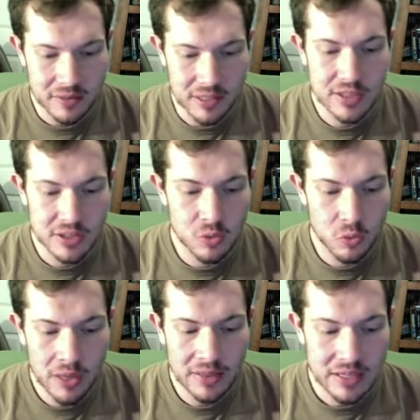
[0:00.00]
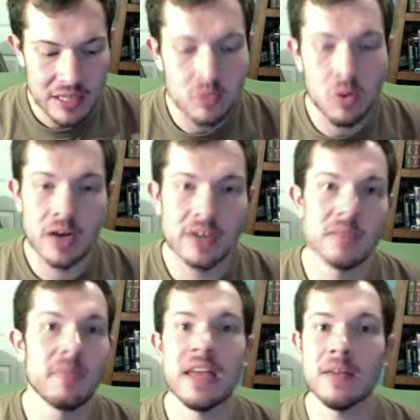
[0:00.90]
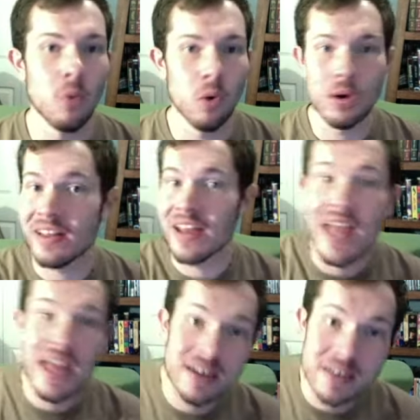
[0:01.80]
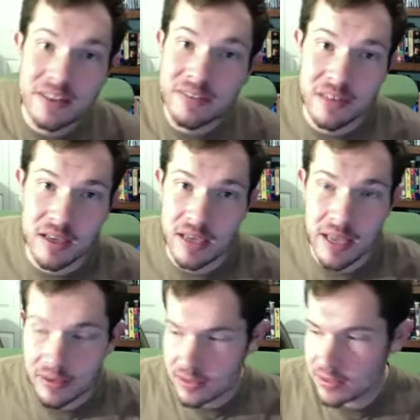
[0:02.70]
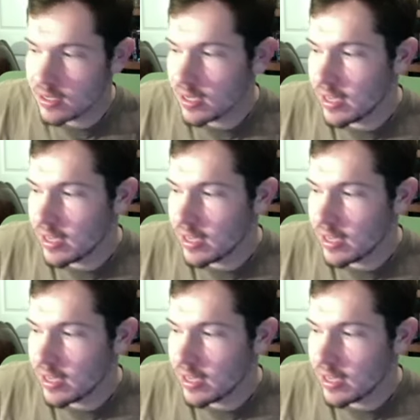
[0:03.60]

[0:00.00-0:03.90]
This is the one that he wanted to make more than anything else.